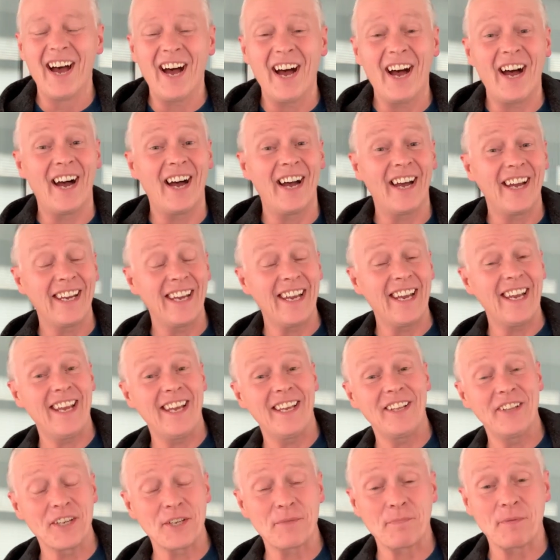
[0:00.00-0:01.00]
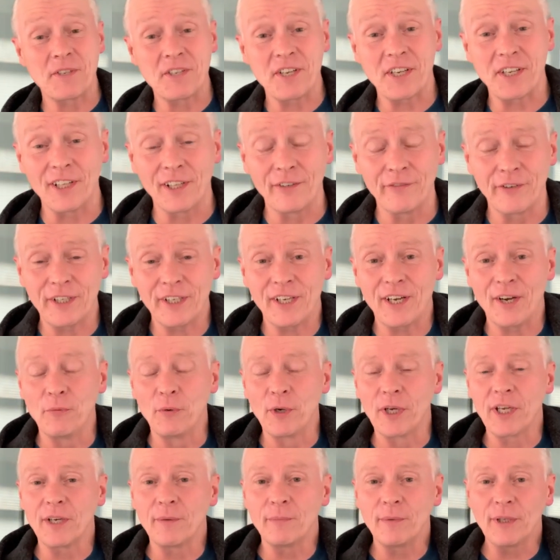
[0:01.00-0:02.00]
Hi, in this particular video
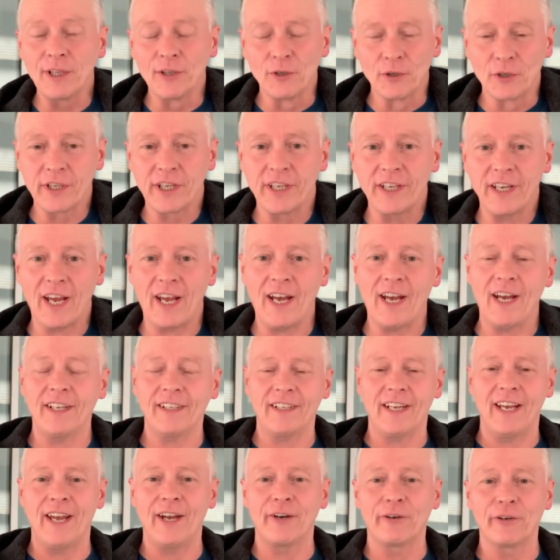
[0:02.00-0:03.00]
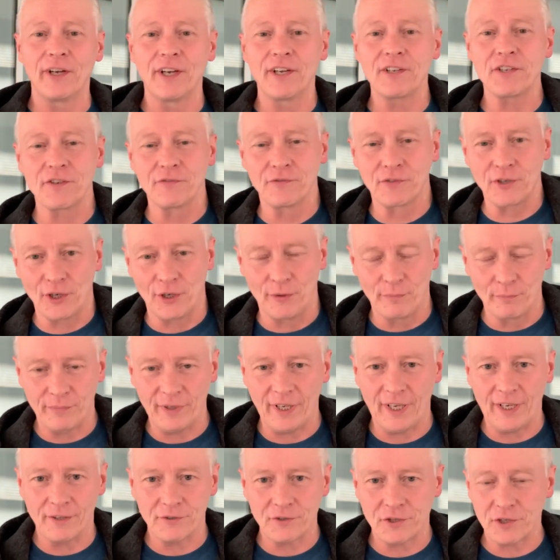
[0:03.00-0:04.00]
we're going to be looking at areas of
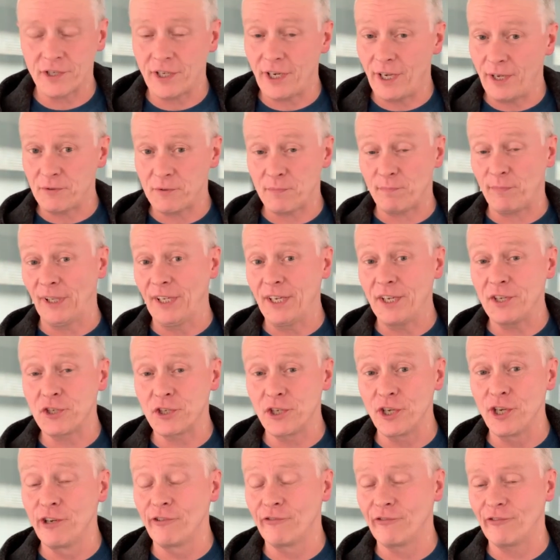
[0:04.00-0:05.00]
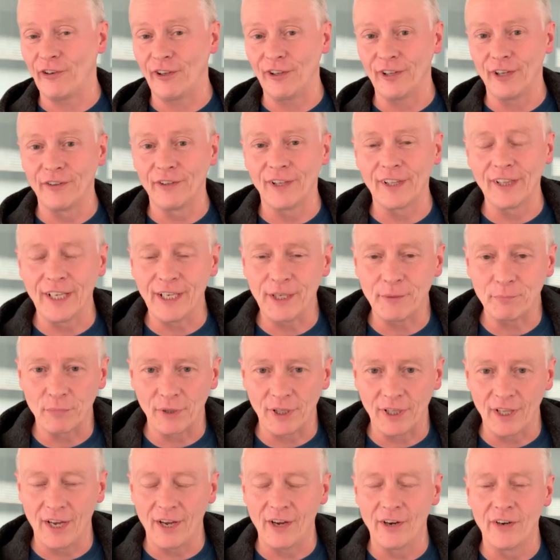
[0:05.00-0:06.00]
compound shapes. Please do follow the link
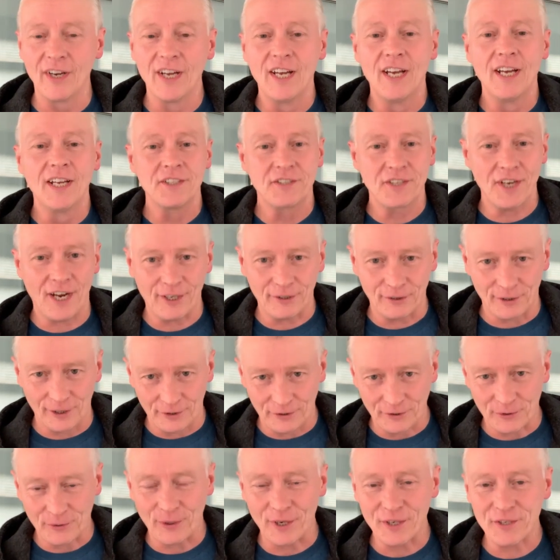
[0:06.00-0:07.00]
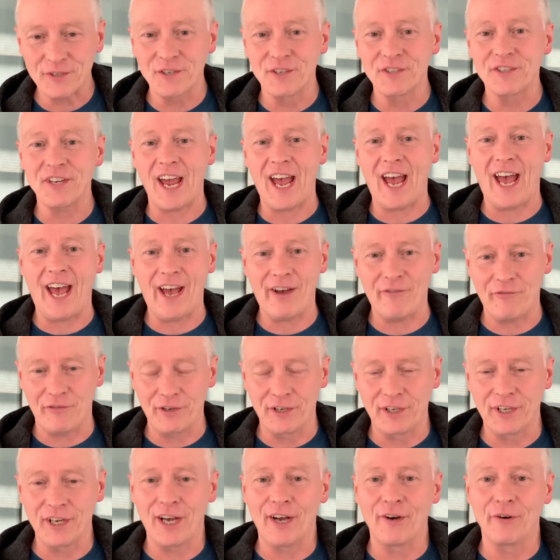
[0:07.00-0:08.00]
below, download the questions, have a
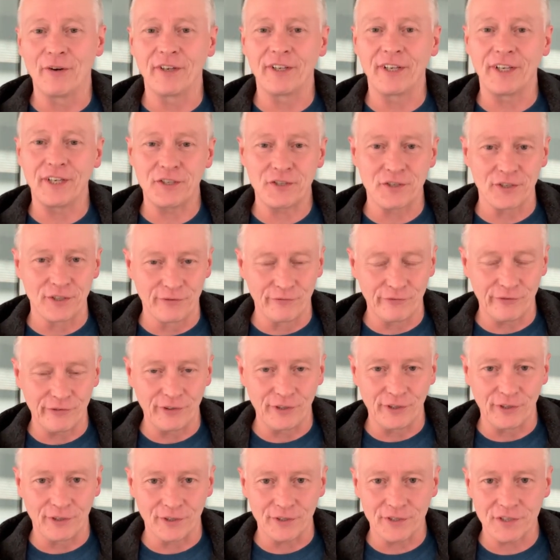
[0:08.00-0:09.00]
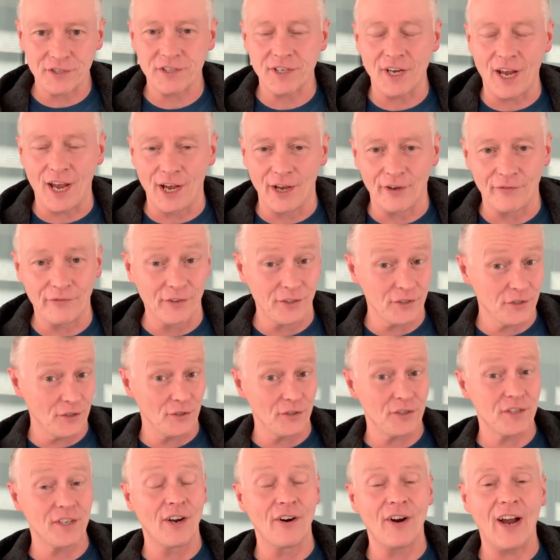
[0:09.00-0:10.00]
go at each of them for yourself. There's
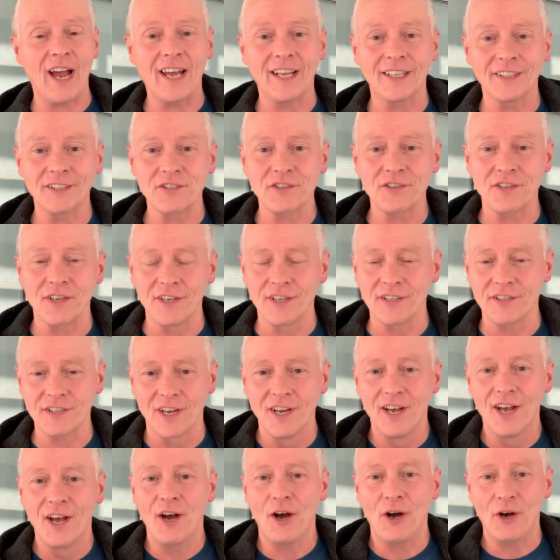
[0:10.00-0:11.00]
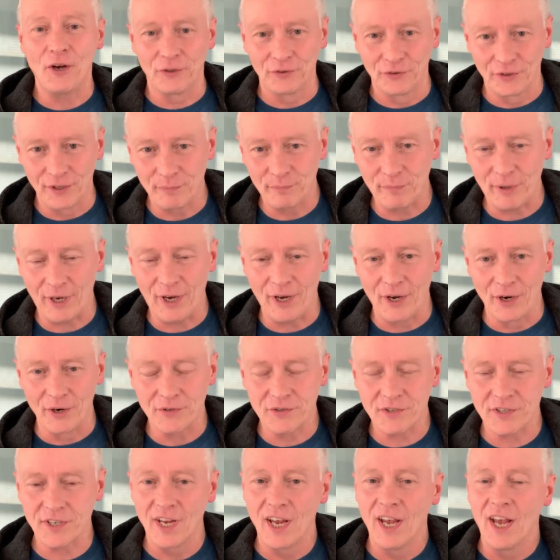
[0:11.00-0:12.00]
also answers on the
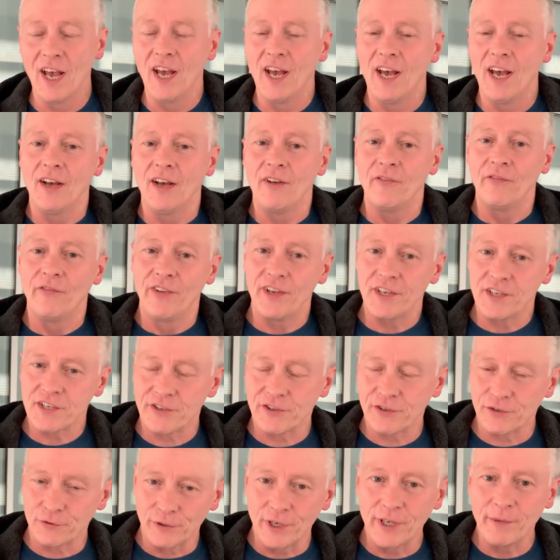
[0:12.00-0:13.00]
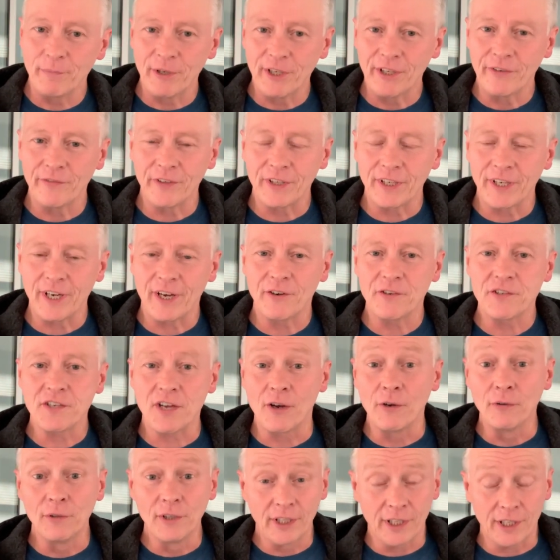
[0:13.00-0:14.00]
post. This three minute video is
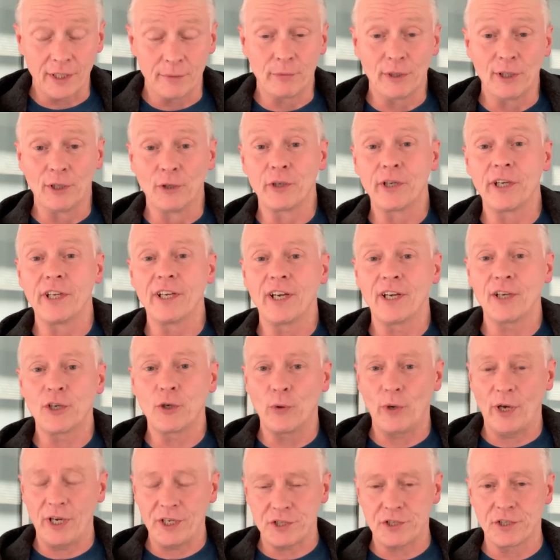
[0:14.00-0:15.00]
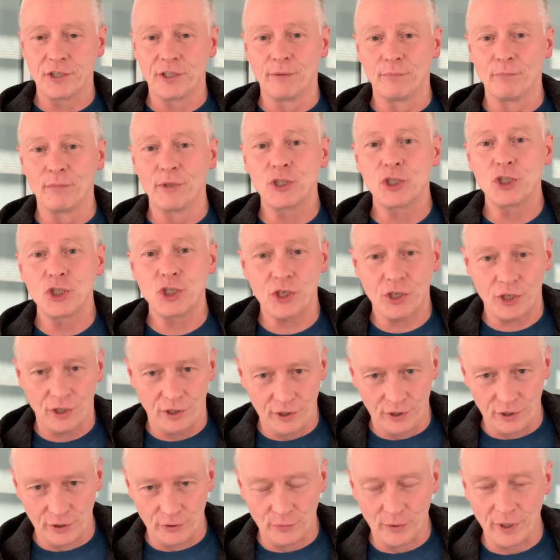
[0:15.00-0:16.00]
only going to be looking at question number
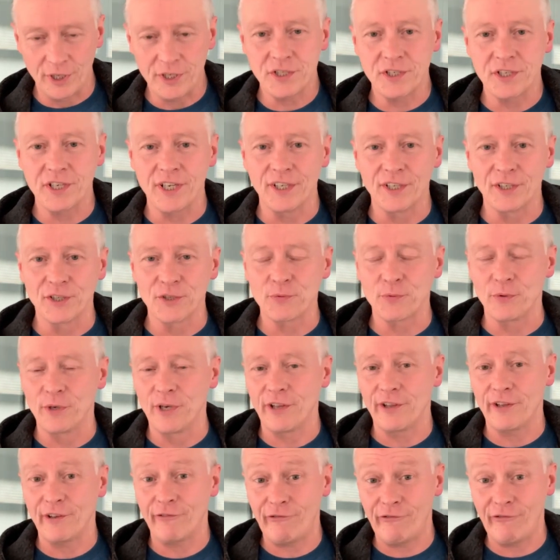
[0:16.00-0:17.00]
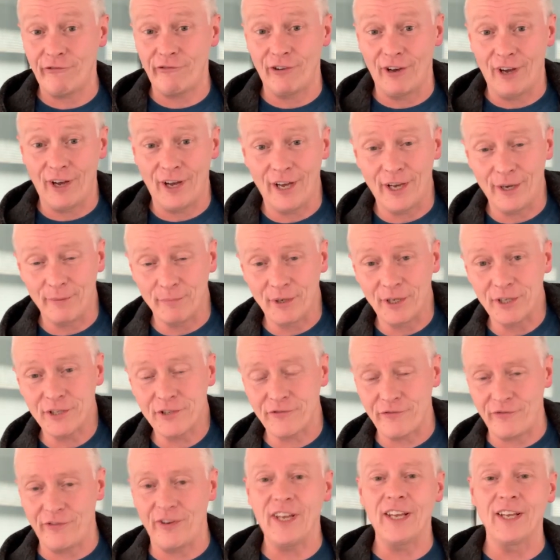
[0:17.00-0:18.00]
two, which deals with a
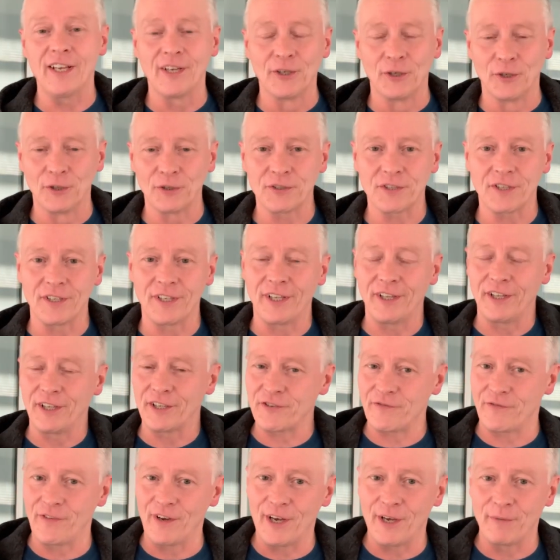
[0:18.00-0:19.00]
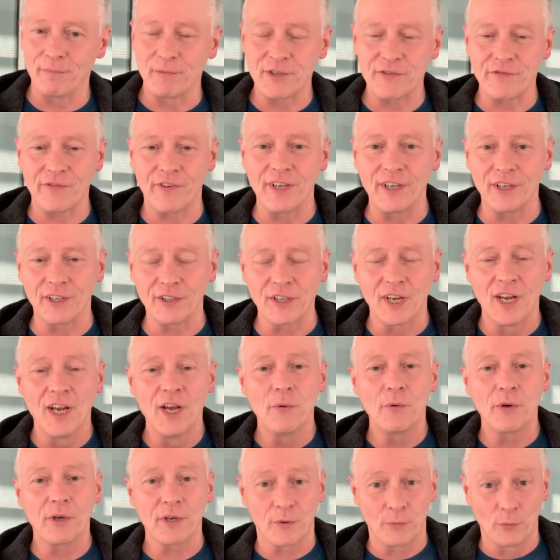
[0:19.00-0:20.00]
farmer's field. And in this farmer's field,
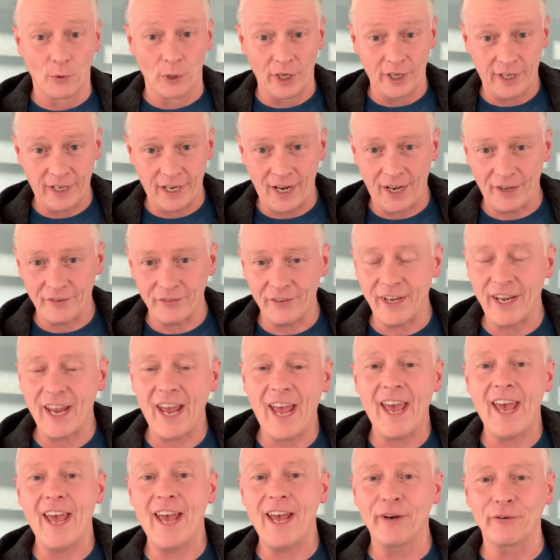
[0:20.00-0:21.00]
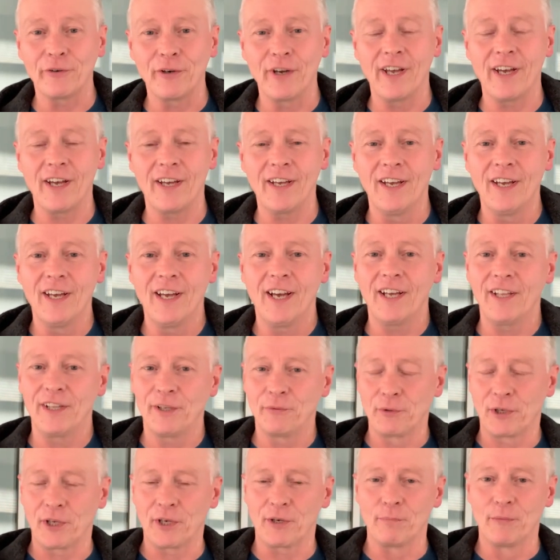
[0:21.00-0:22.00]
we're going to work out the area and
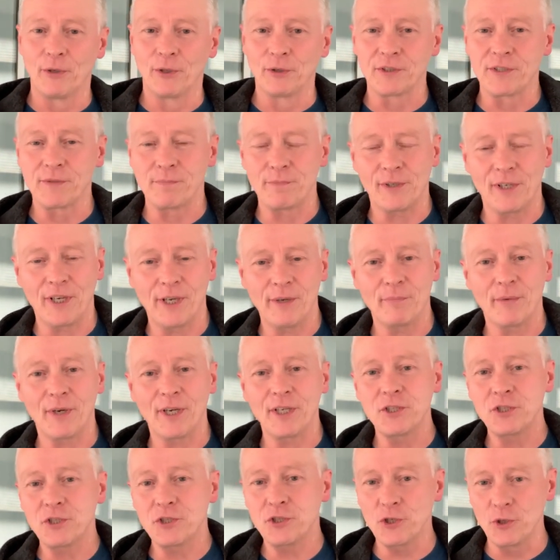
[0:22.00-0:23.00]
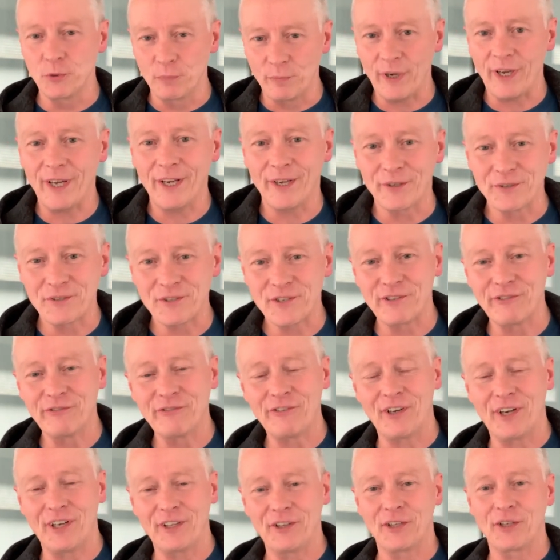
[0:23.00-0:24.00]
then we're going to multiply it by two pounds to
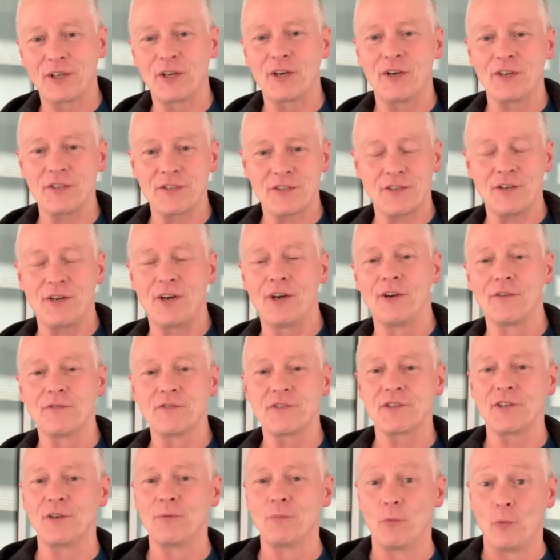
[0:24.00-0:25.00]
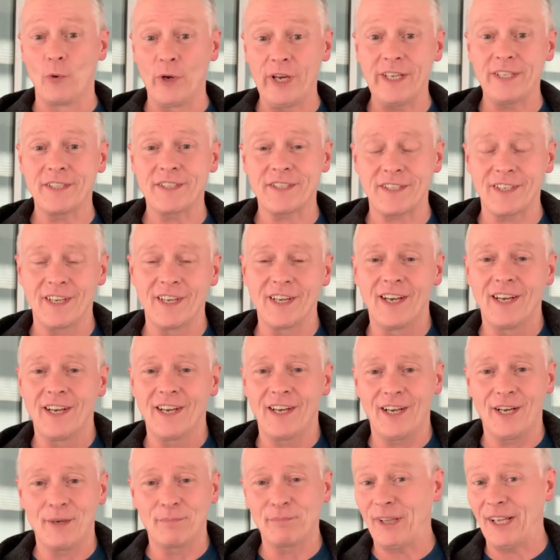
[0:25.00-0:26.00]
find the cost of some wheat,
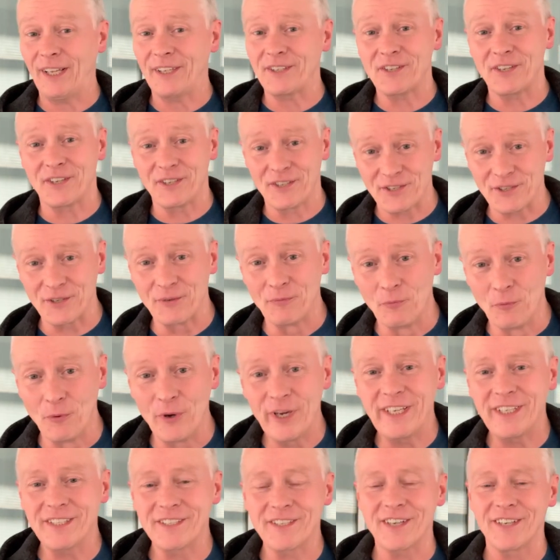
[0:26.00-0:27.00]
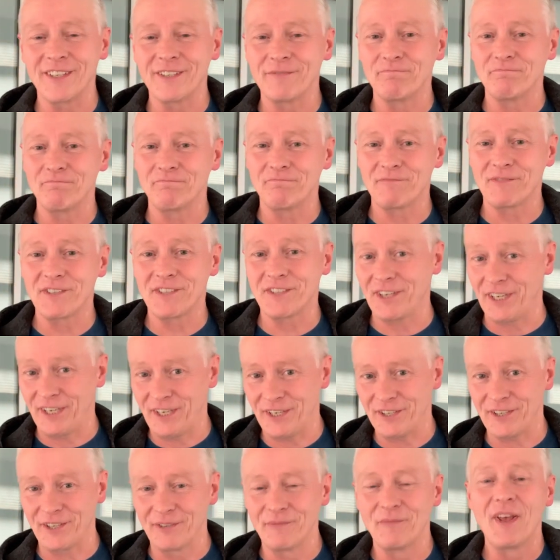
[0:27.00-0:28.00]
uh, planting some wheat
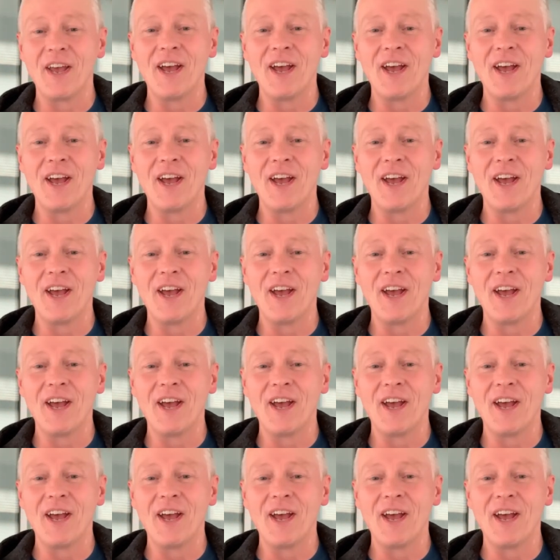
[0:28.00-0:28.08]
seed.